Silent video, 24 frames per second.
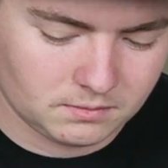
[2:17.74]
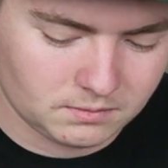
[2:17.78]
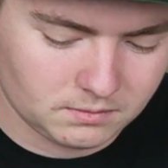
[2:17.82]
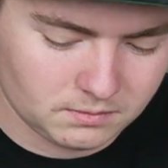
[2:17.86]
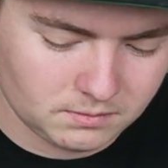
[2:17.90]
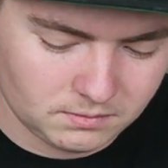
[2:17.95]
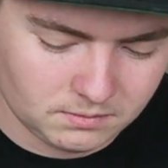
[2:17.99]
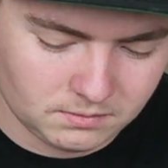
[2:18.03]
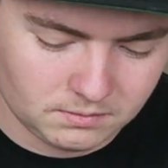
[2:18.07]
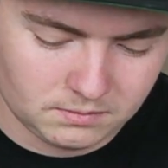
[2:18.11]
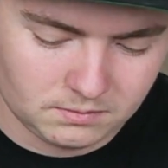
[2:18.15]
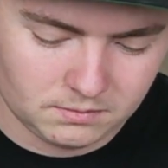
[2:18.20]

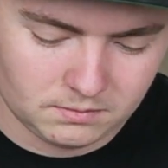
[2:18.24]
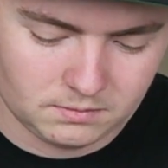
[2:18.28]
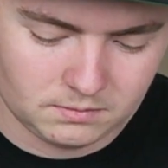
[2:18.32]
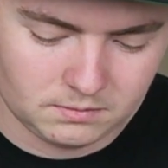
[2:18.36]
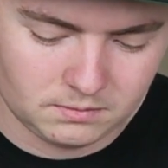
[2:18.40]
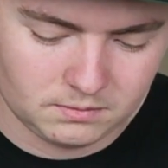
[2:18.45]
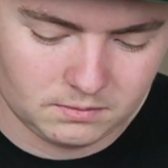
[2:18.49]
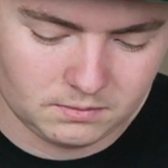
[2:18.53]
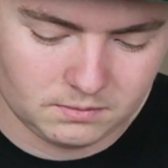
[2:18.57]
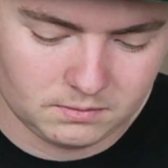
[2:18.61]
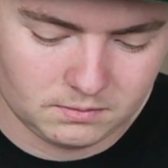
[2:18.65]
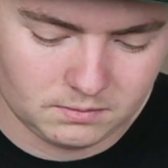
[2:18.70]

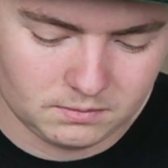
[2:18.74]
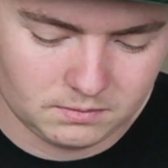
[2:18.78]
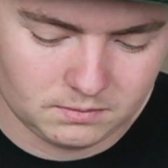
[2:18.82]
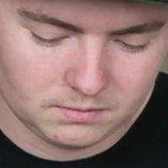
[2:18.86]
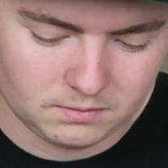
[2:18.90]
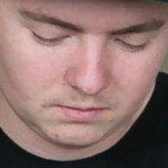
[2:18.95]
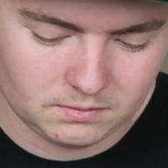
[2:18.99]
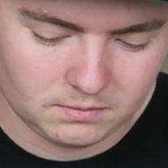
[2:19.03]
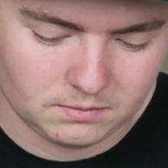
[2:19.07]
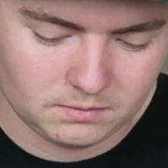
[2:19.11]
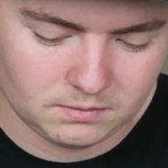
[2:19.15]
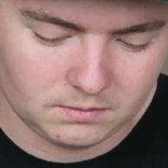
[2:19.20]

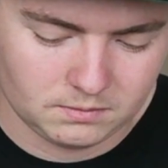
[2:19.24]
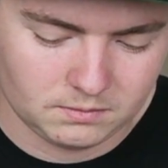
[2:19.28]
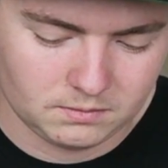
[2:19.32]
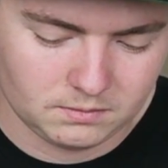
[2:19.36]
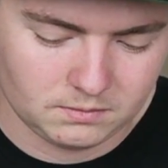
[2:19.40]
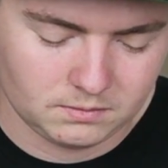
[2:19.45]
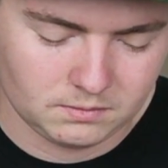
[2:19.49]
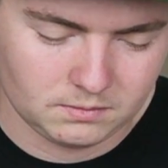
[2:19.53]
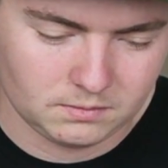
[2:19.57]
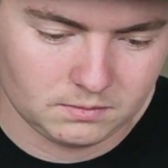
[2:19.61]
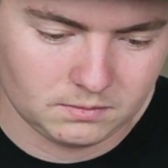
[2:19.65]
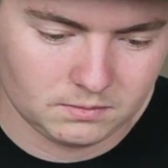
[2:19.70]

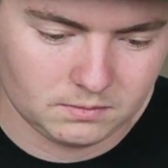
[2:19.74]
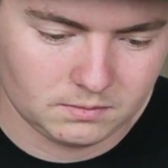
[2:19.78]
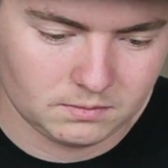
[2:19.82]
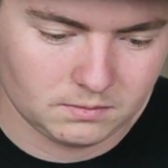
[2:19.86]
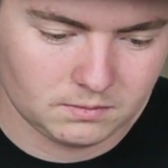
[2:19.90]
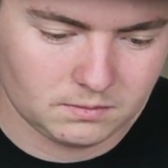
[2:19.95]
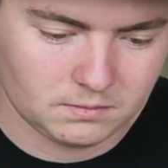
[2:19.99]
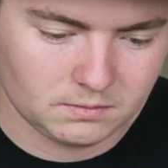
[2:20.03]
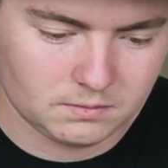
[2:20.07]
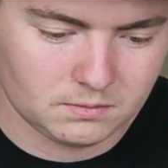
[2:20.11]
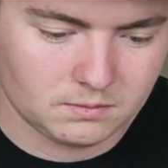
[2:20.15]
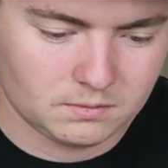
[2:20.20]

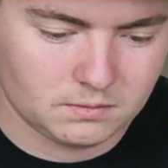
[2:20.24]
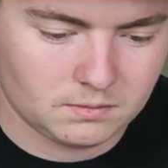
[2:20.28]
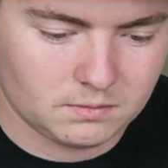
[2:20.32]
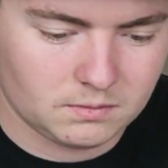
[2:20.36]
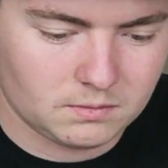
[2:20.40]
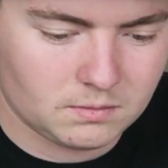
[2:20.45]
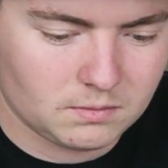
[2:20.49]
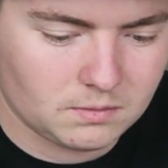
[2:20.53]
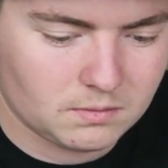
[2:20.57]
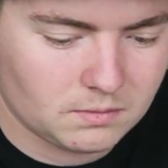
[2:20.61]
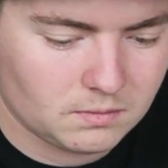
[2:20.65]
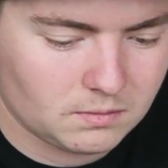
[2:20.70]

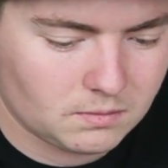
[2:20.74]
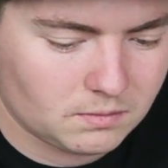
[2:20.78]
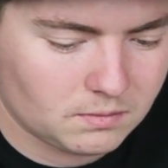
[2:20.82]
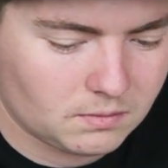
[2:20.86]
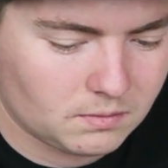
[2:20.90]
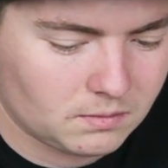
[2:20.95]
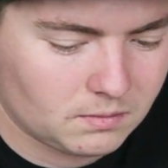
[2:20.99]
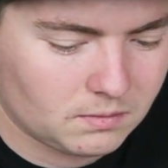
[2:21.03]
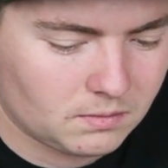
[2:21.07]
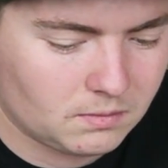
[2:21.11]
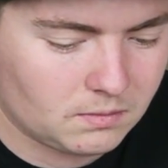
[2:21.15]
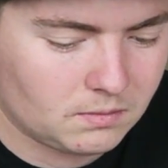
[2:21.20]

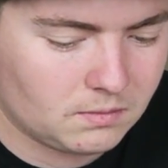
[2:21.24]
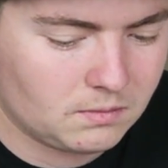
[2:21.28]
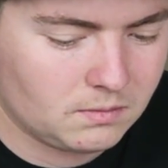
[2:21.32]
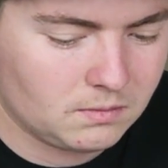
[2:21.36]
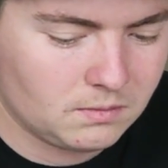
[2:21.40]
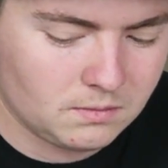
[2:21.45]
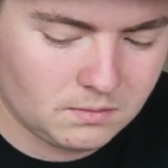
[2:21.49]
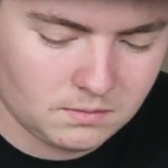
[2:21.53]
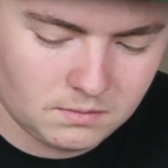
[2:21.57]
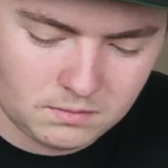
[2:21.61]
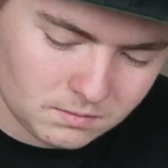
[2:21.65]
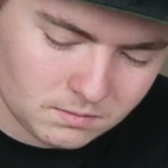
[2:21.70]

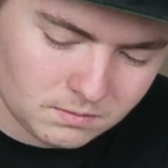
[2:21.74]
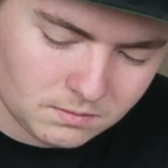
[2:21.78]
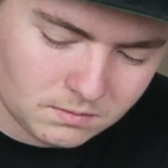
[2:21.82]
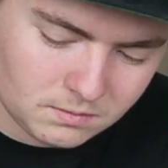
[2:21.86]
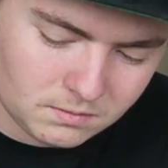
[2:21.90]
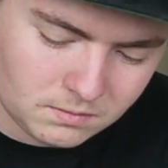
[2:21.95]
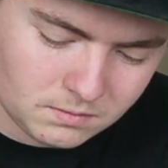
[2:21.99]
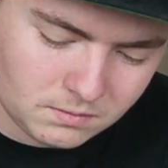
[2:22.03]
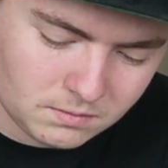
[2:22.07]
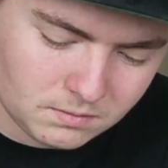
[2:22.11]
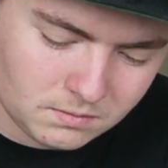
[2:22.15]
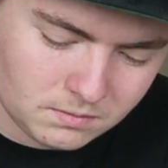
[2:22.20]

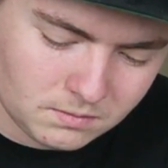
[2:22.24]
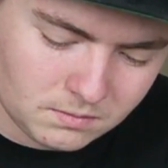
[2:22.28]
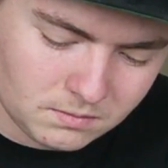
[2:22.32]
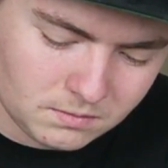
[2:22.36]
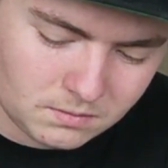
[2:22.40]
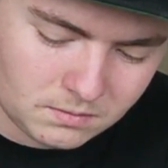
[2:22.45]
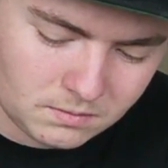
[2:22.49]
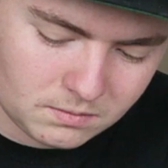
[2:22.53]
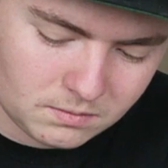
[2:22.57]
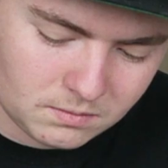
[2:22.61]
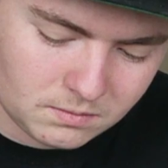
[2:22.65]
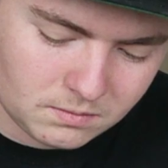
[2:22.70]

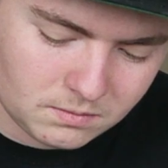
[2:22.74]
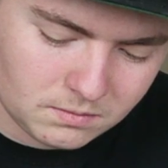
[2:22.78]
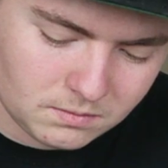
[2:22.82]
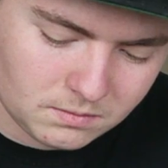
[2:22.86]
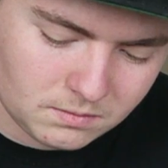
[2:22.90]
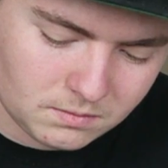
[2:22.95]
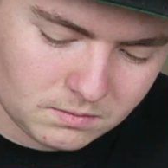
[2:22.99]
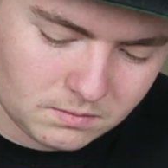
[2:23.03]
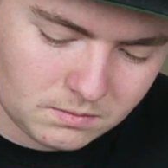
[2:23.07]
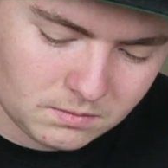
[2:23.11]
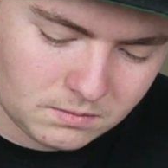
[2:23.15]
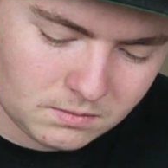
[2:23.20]

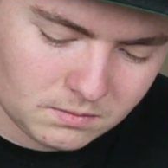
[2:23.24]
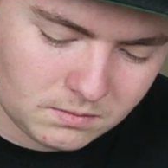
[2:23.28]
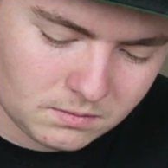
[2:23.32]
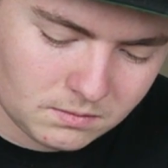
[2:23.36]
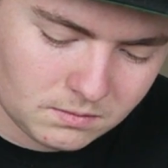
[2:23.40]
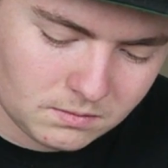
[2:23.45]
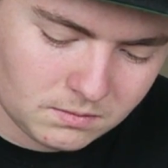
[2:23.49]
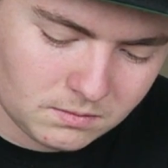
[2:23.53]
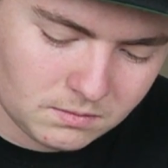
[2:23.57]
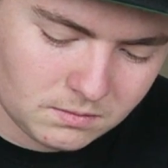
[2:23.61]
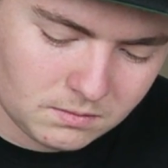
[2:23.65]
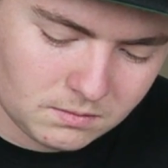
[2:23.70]

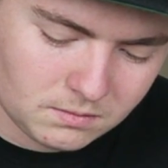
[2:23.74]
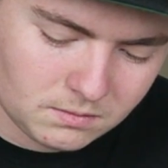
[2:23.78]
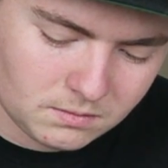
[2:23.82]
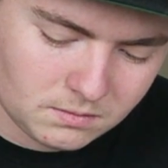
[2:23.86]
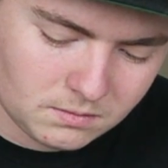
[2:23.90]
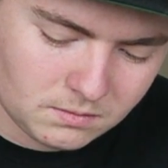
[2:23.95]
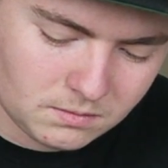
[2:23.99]
The person shown says nothing.